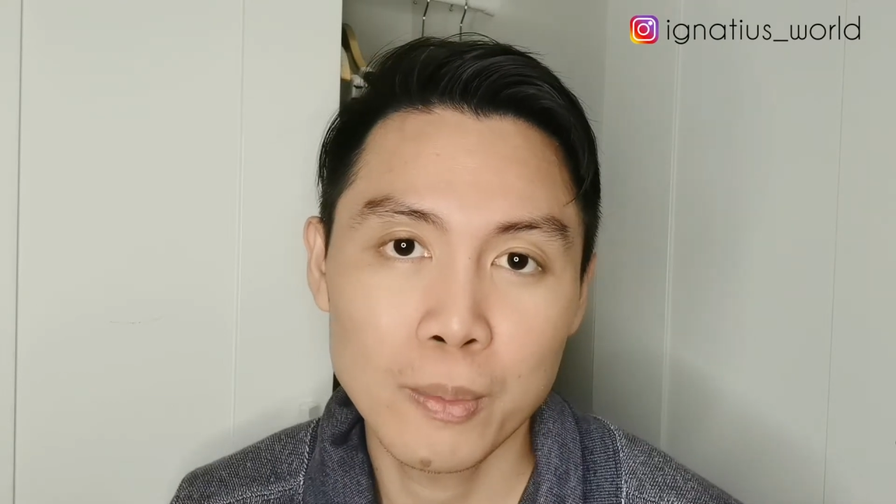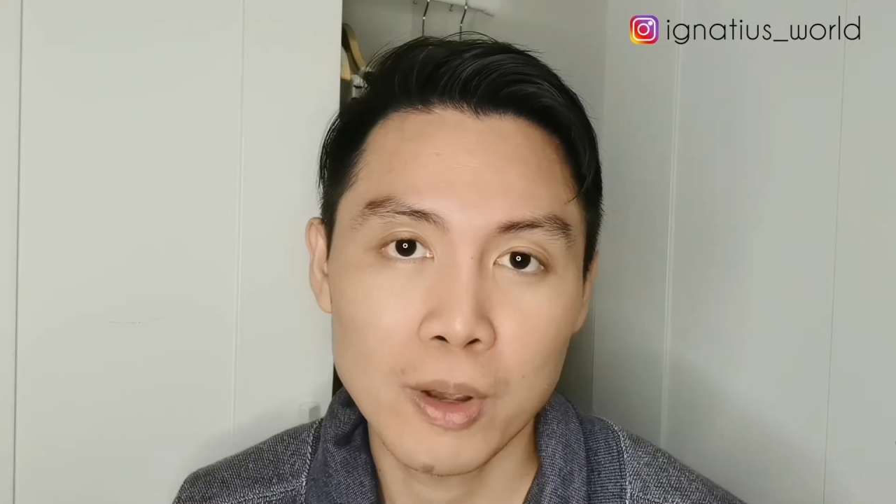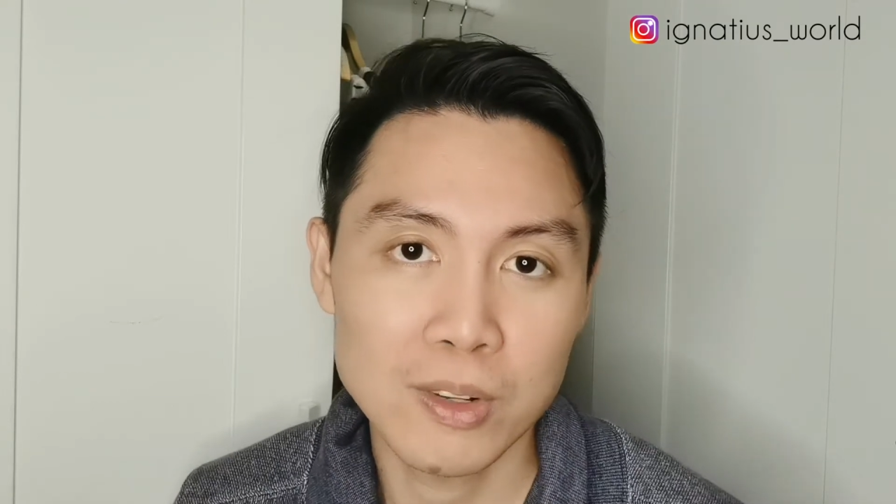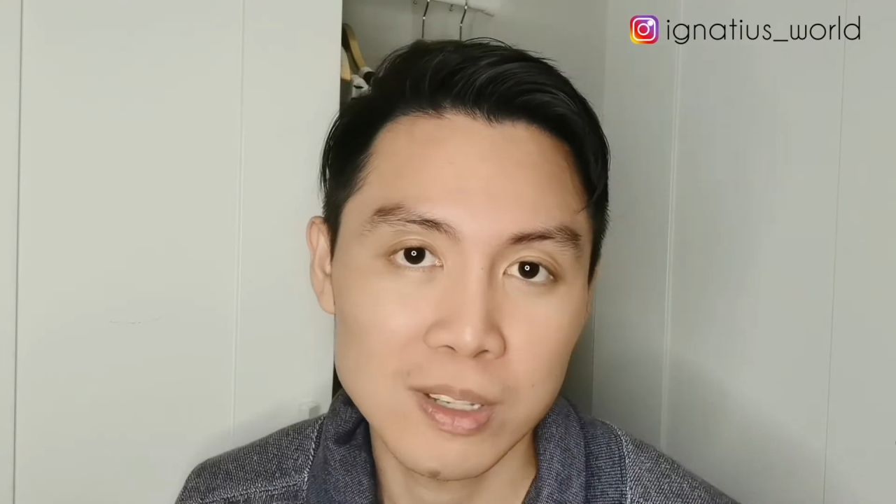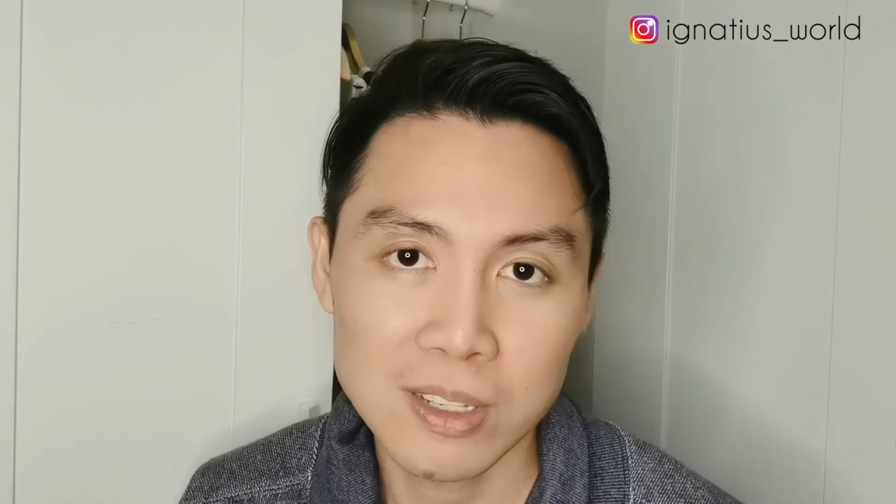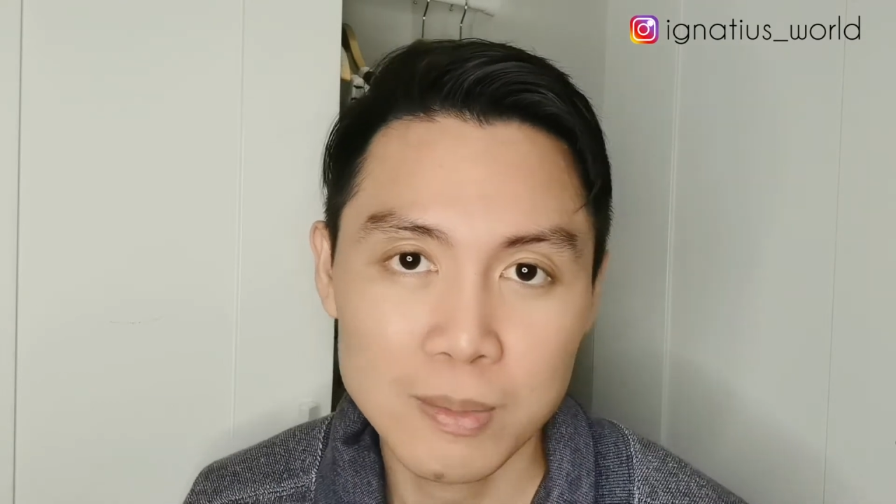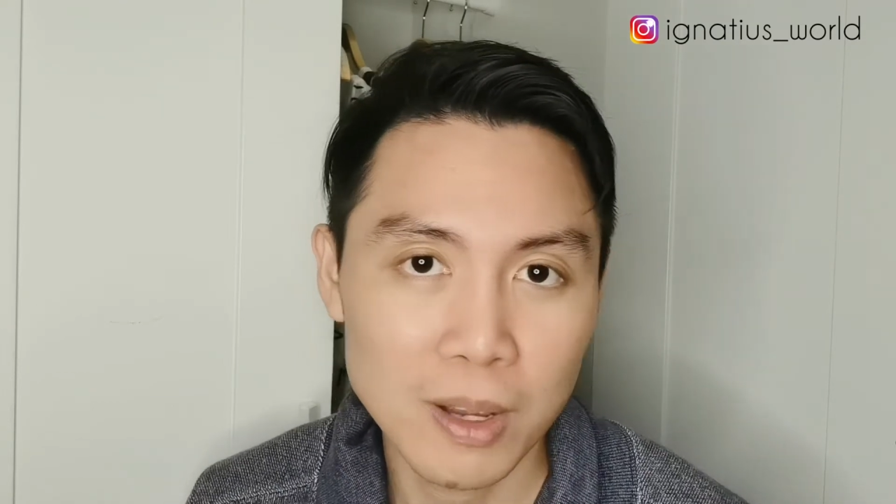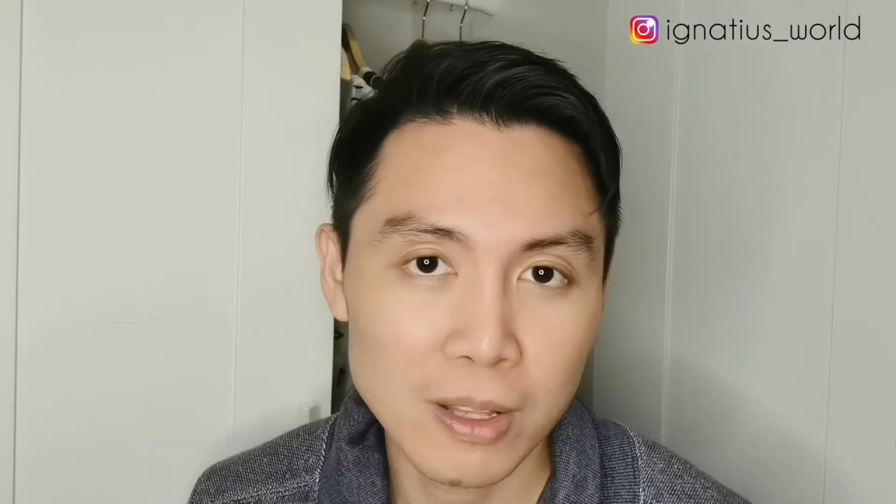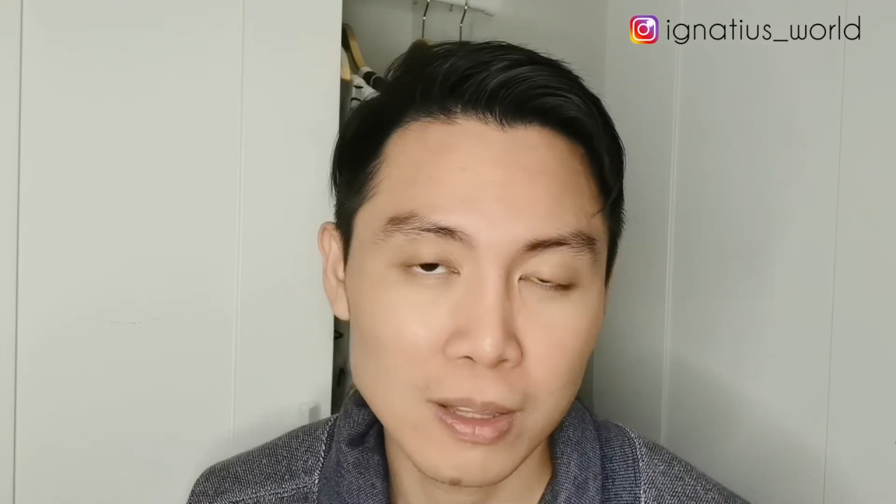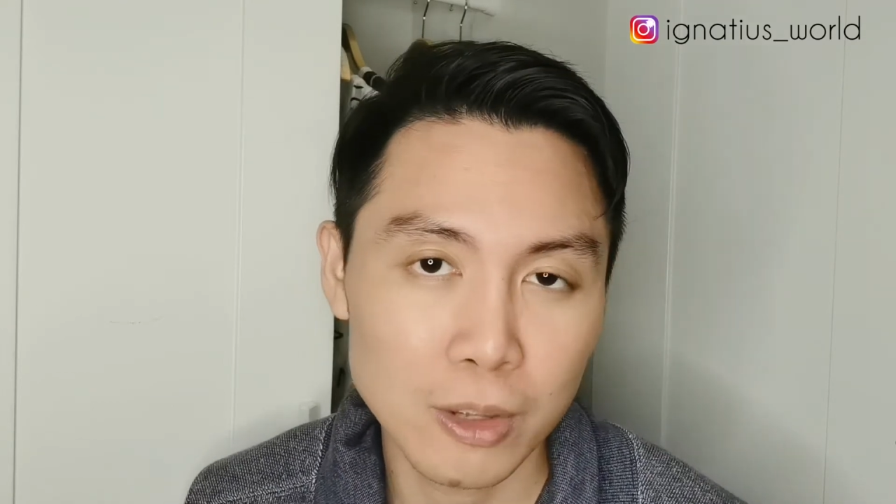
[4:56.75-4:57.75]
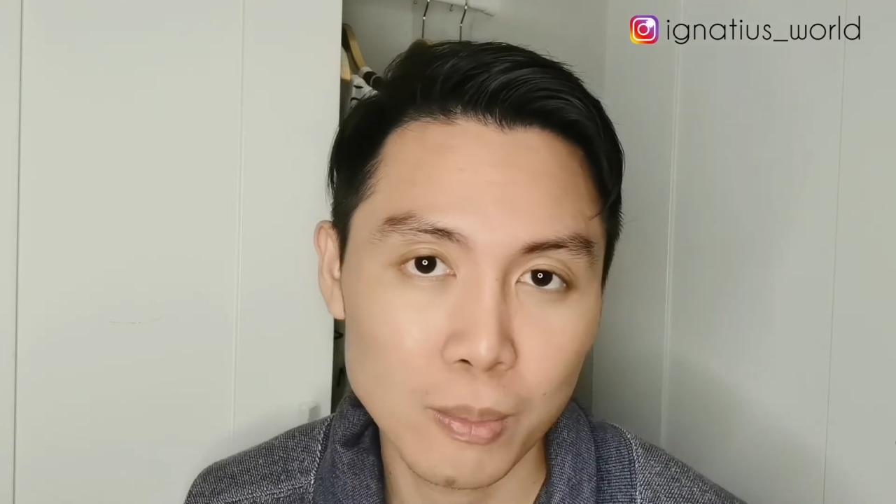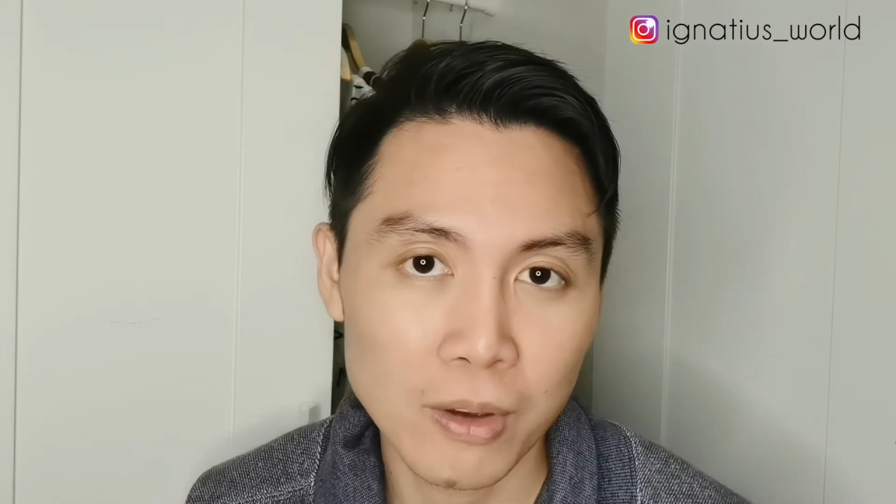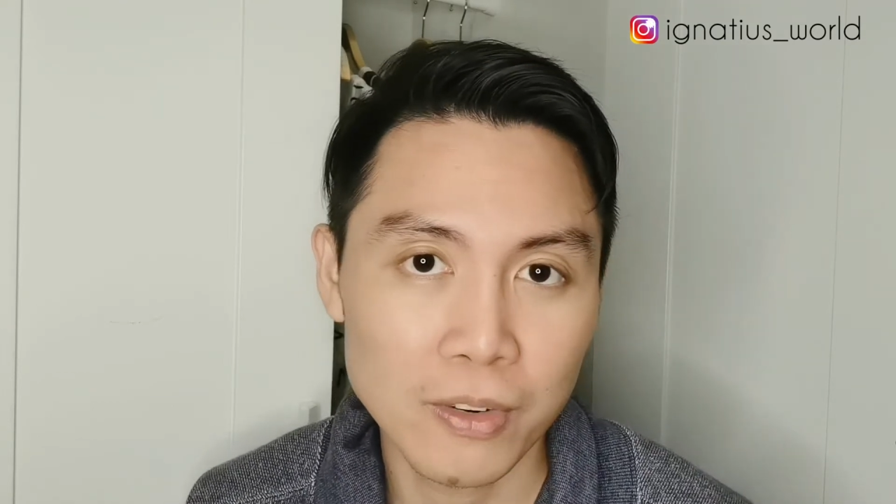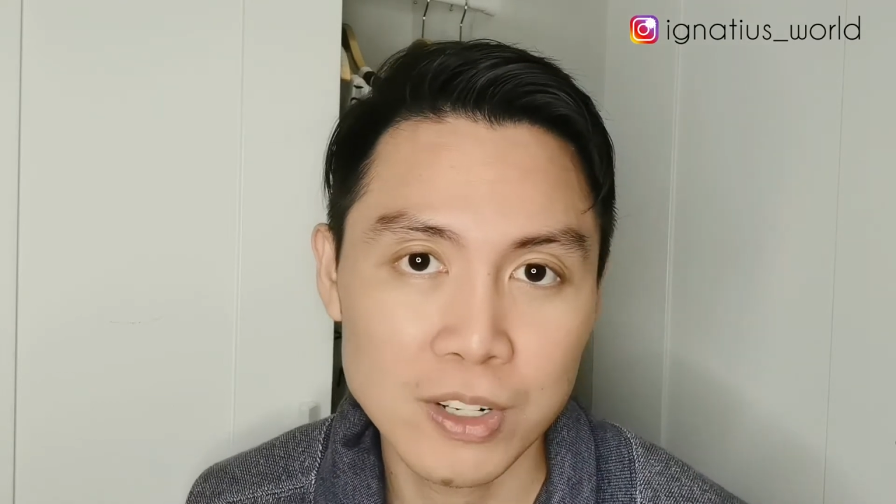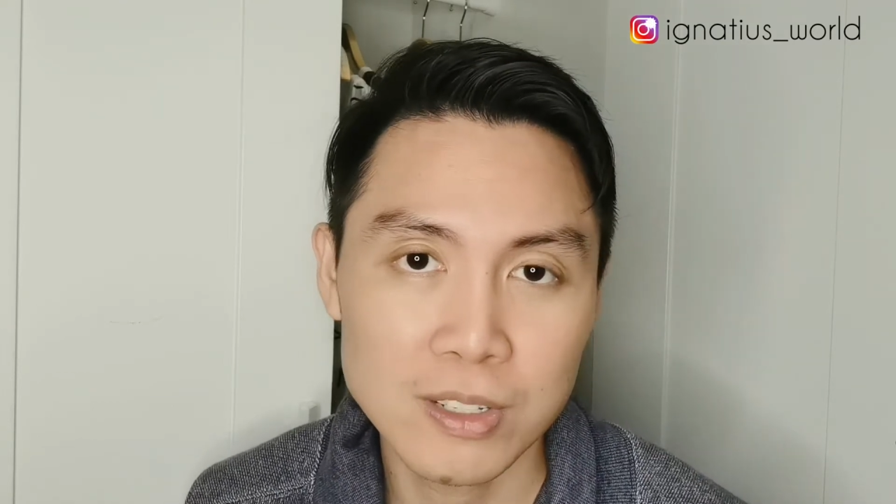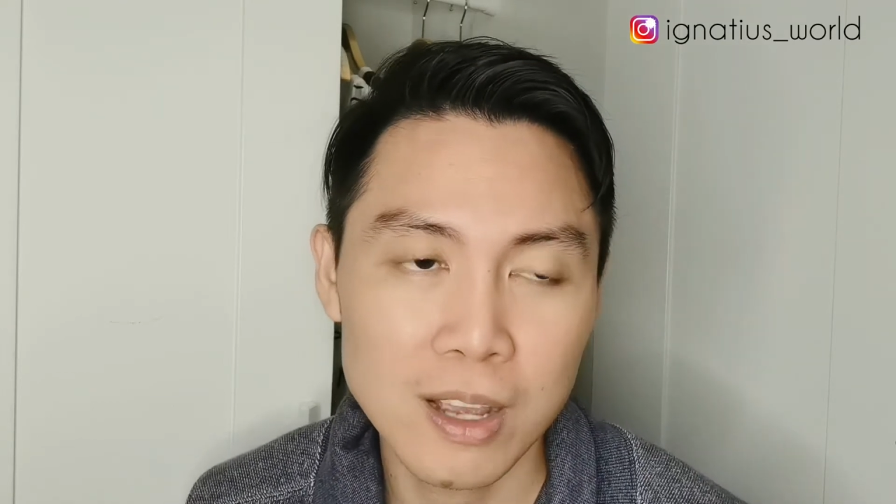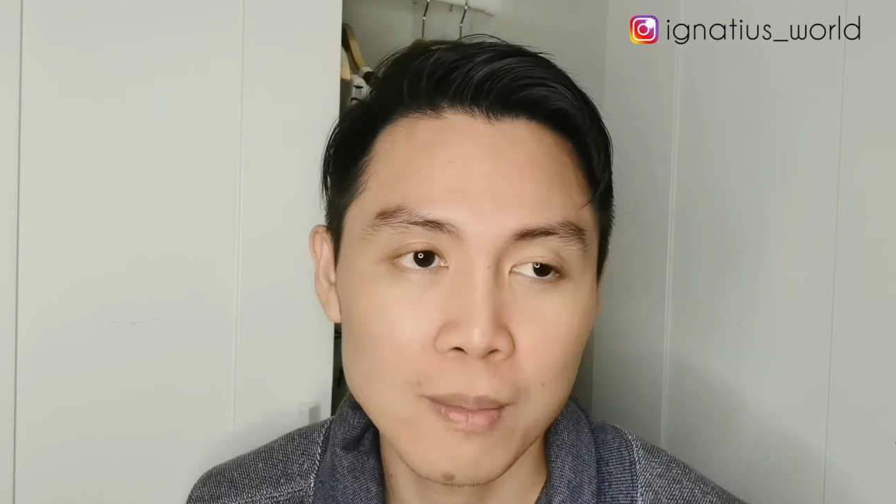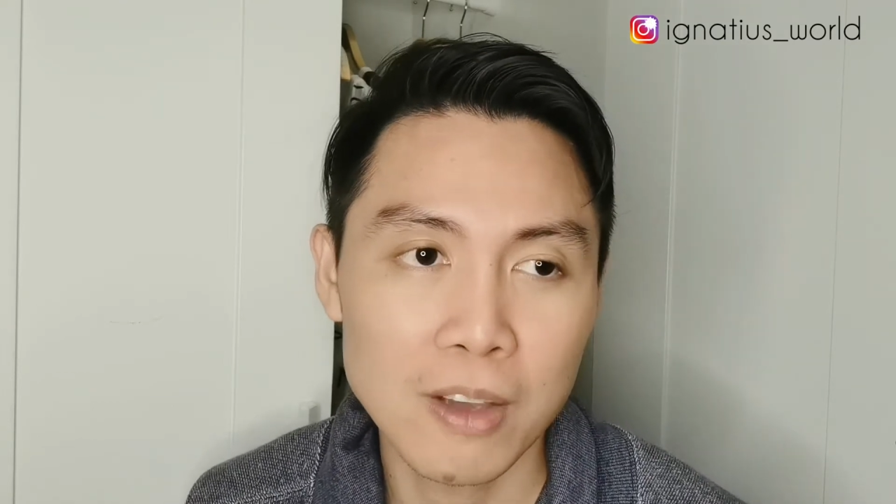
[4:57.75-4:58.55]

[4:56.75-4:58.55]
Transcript: because this is not my first time.